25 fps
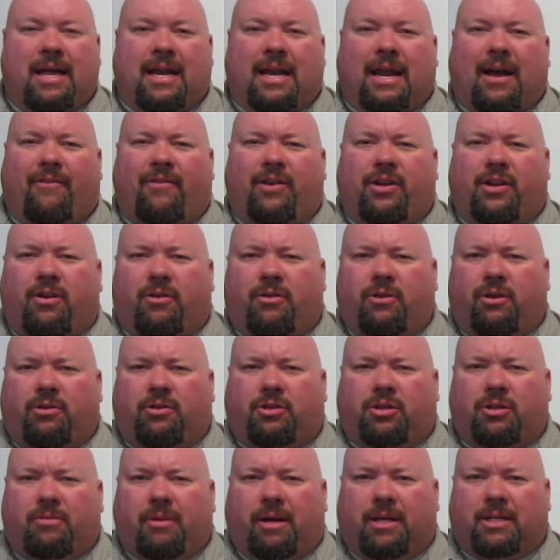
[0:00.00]
Now, if you don't know
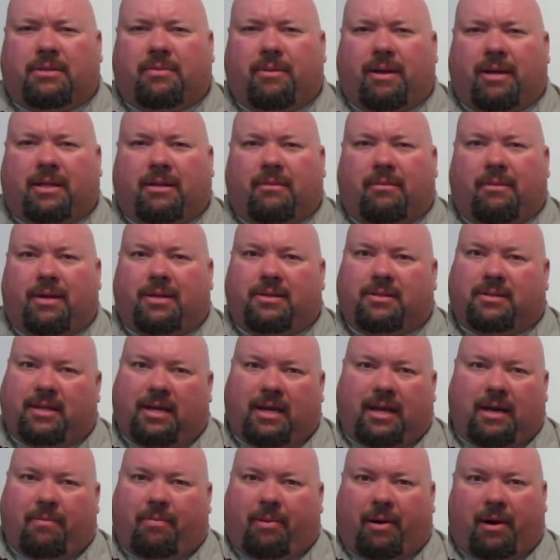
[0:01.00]
too much about the
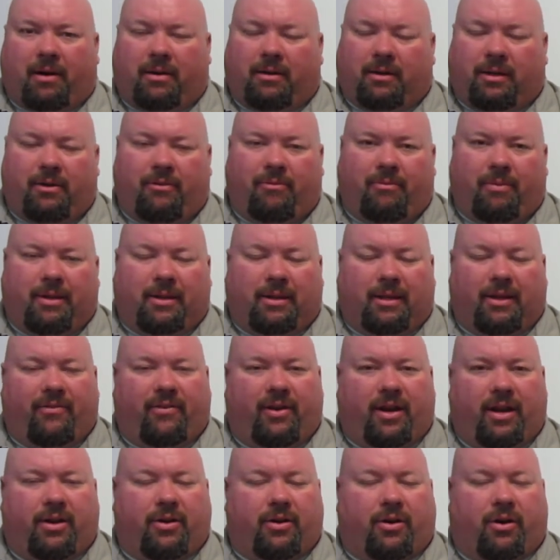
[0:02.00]
Mustang, apparently you've been
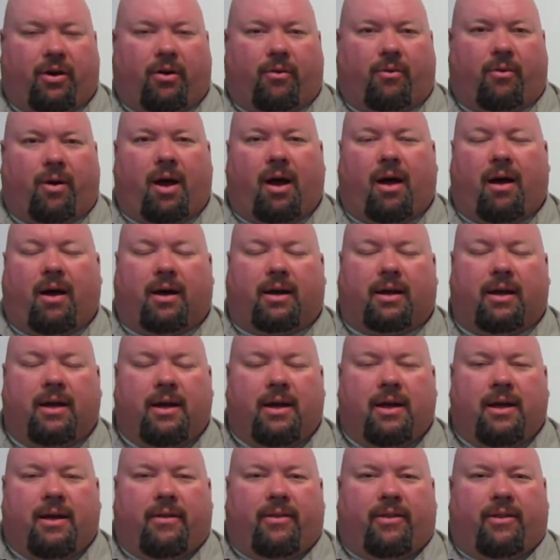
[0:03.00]
living under a rock,
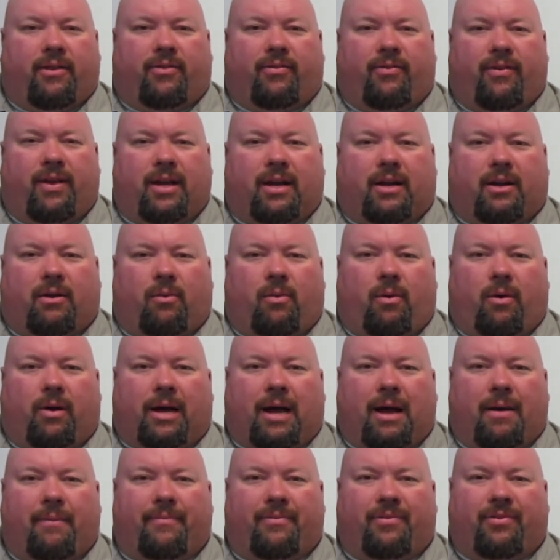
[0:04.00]
this vehicle will
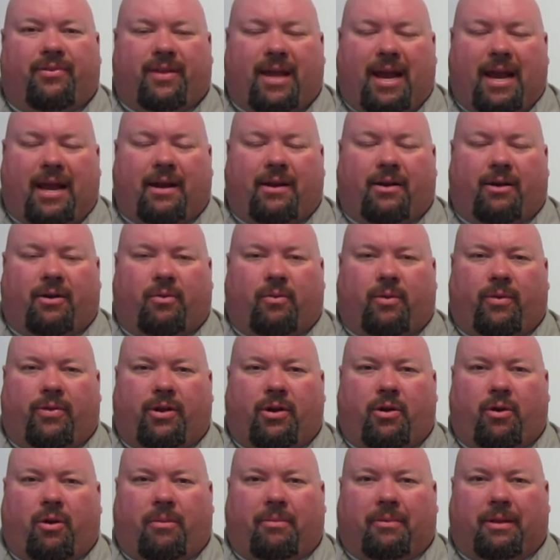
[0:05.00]
come standard with a
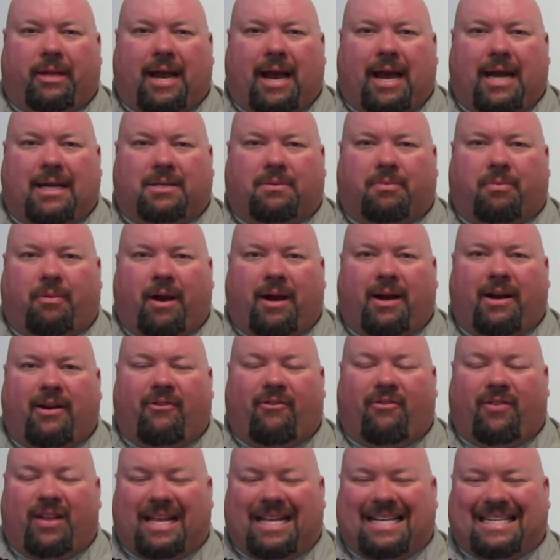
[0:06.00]
normally aspirated
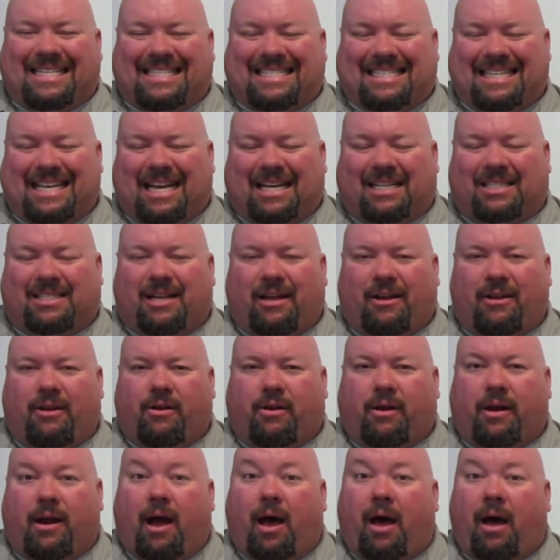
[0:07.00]
V6. Now, you
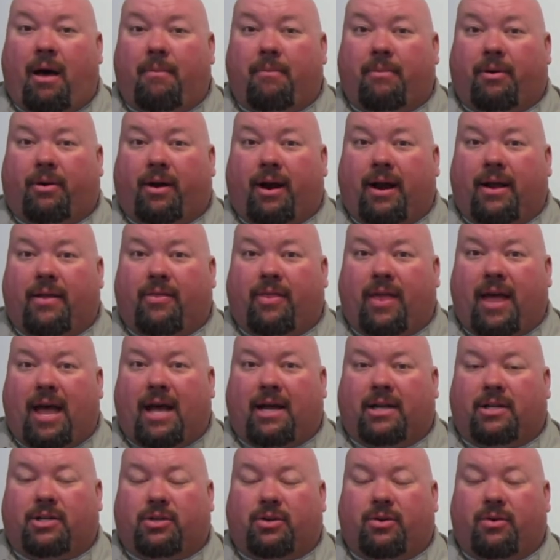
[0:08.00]
can upgrade
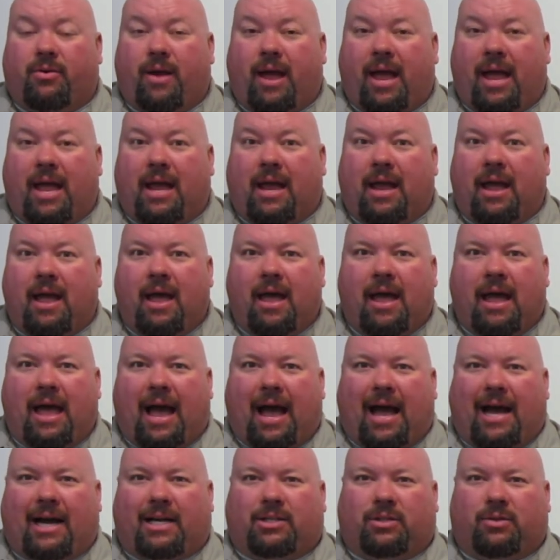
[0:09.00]
that to a
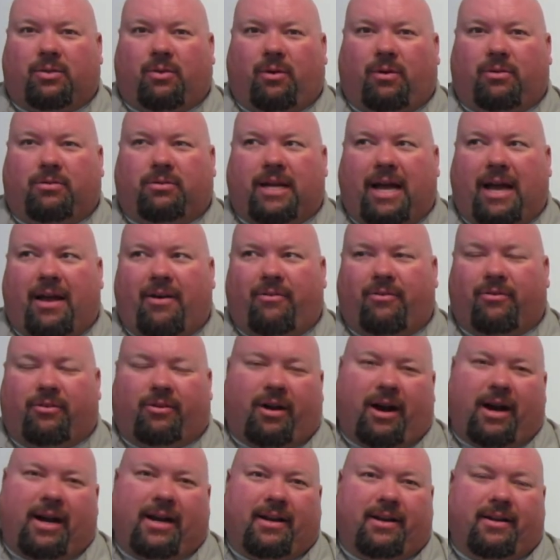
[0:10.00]
actual
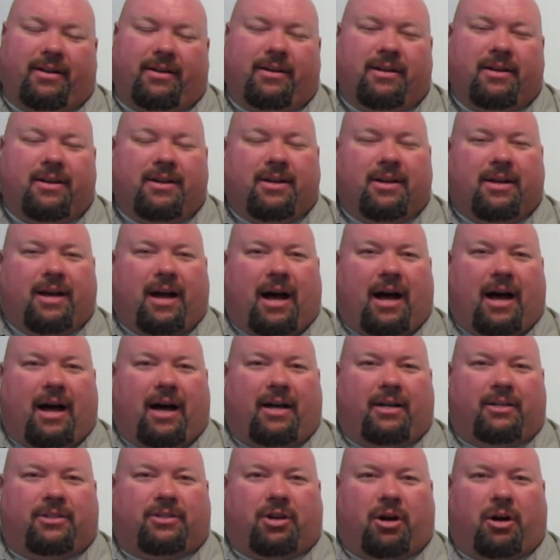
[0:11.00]
downgraded
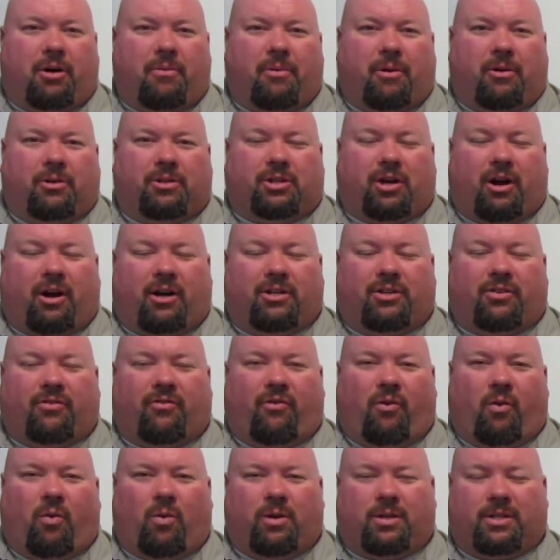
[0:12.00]
uh, turbocharged
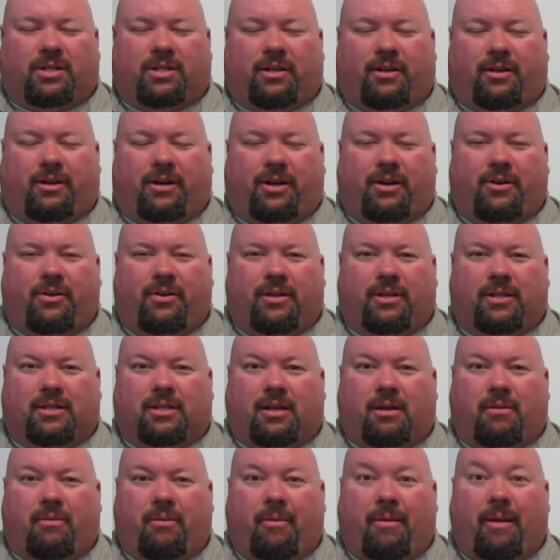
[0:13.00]
four-cylinder unit that's
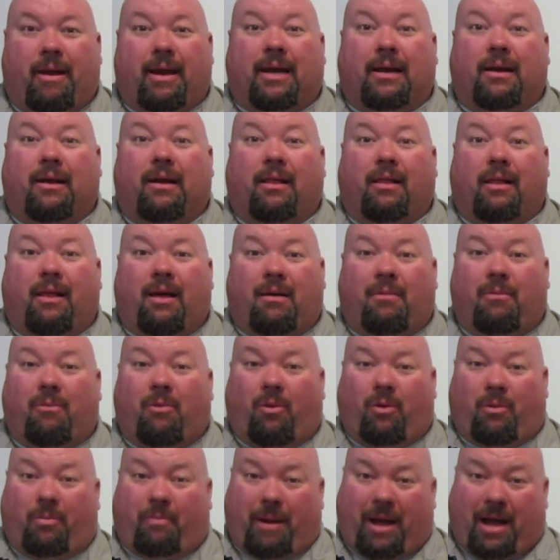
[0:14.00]
going to be making a lot
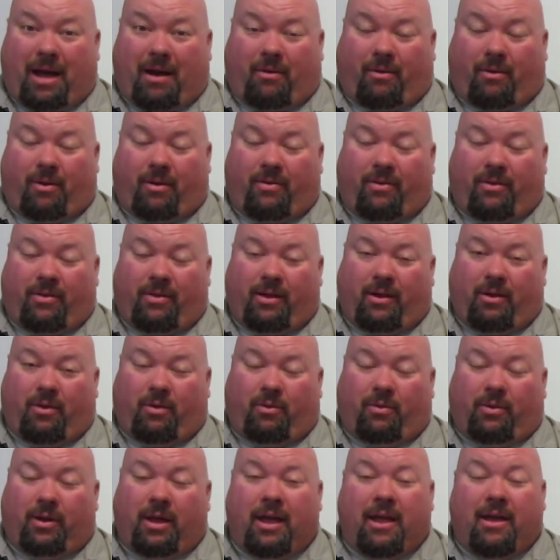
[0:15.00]
more power than the
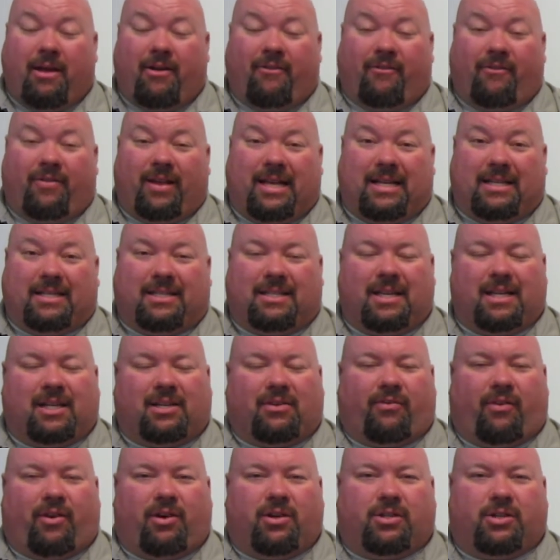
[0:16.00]
old V6
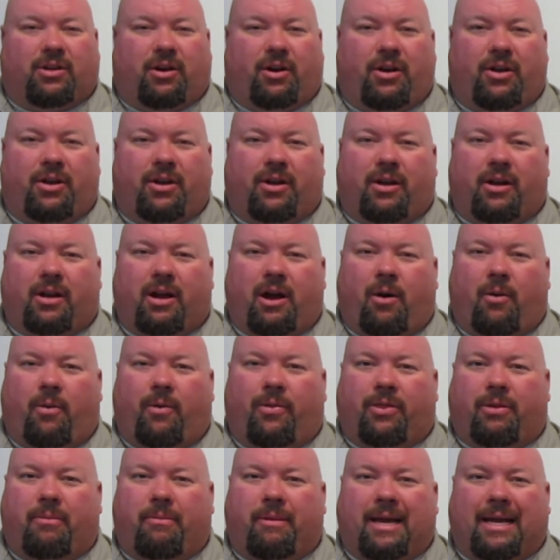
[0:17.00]
version. Or you can go
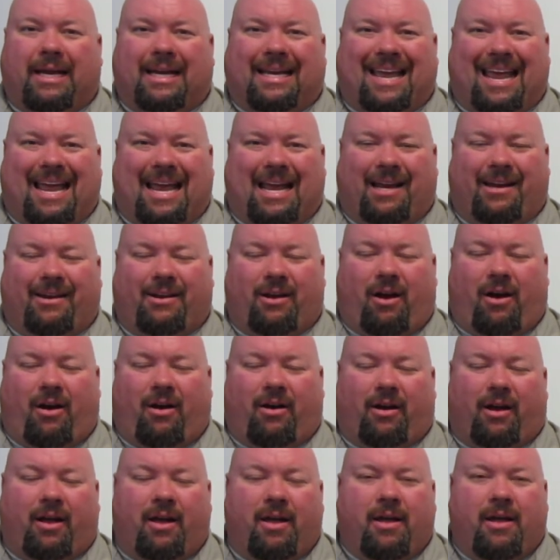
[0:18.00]
with the big King
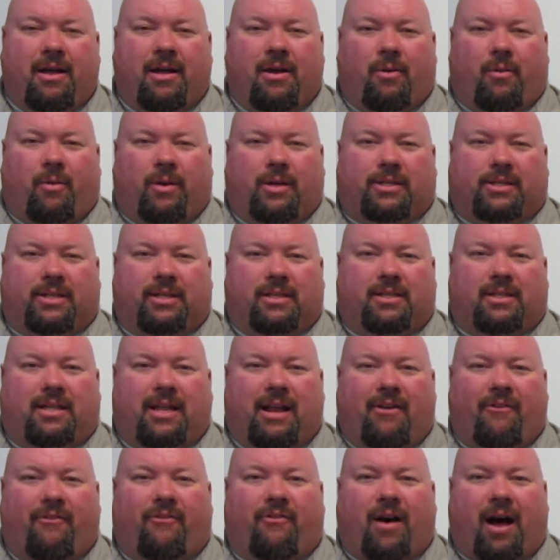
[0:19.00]
Dog, which is
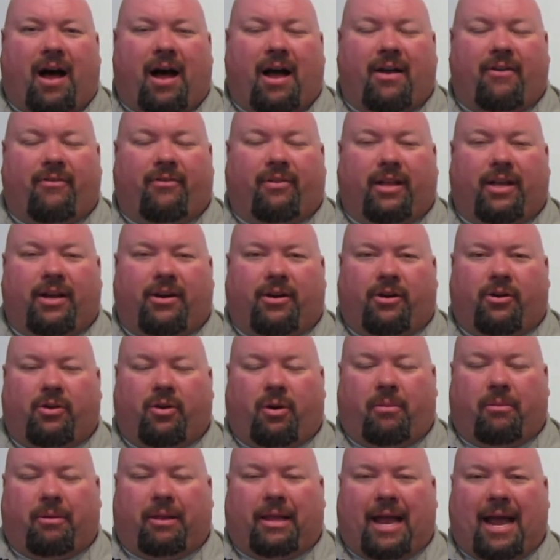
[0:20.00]
the 5-liter
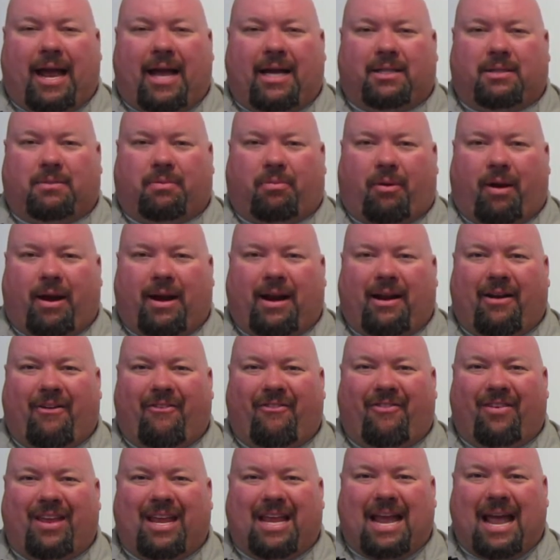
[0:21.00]
normally aspirated
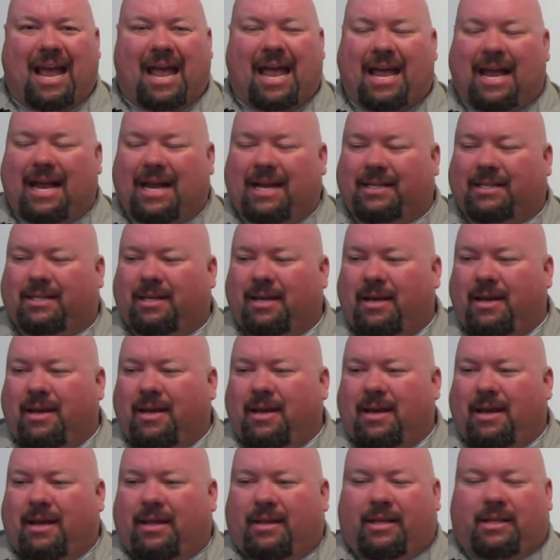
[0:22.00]
V8
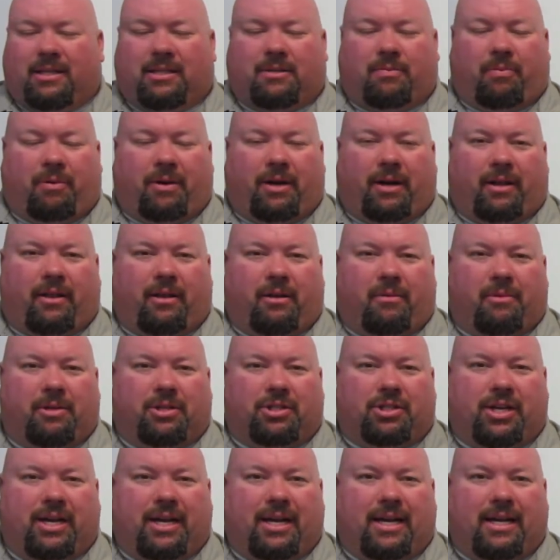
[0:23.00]
this particular
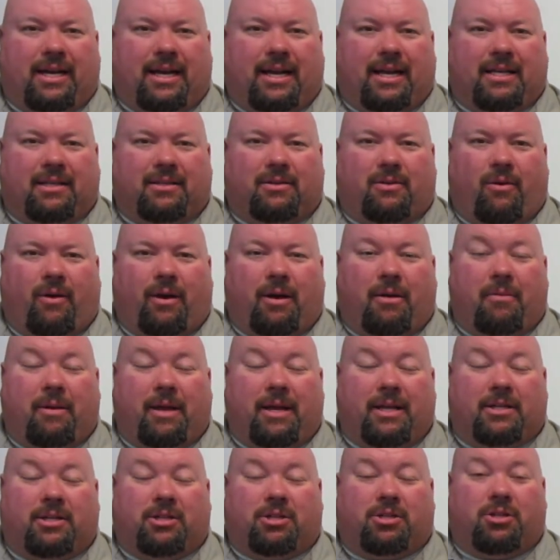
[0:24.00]
machine is going to
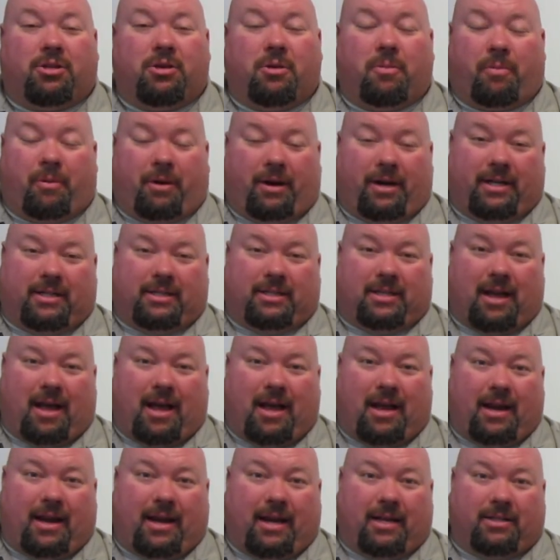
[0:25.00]
be super
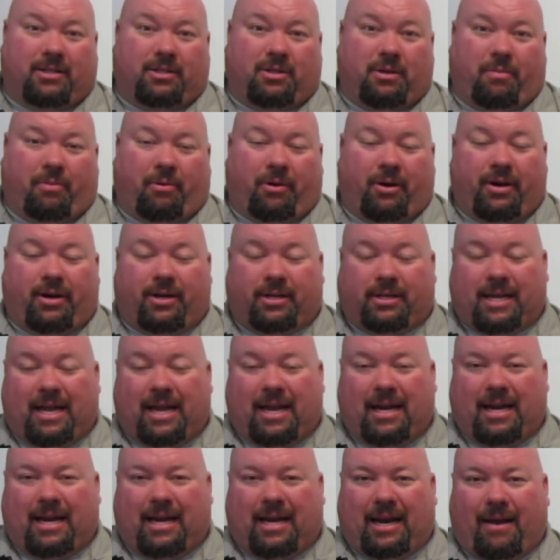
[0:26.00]
exciting and super
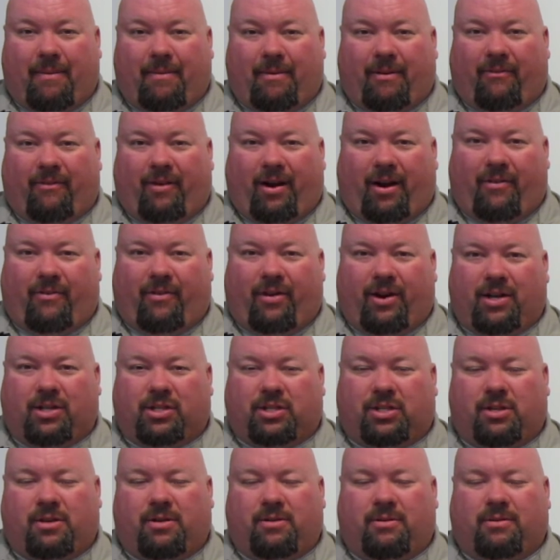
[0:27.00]
entertaining coming very, very
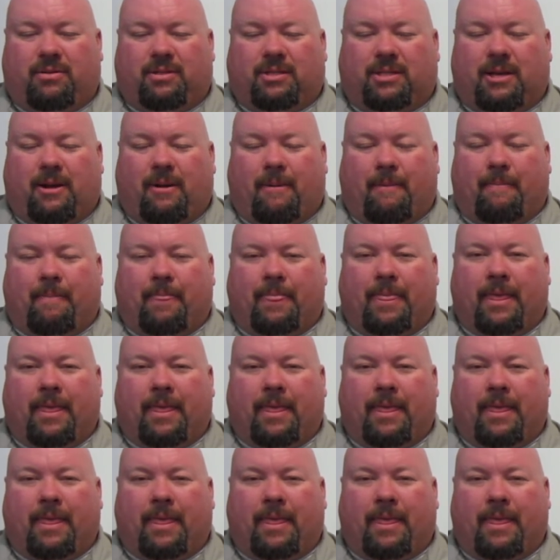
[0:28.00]
soon. So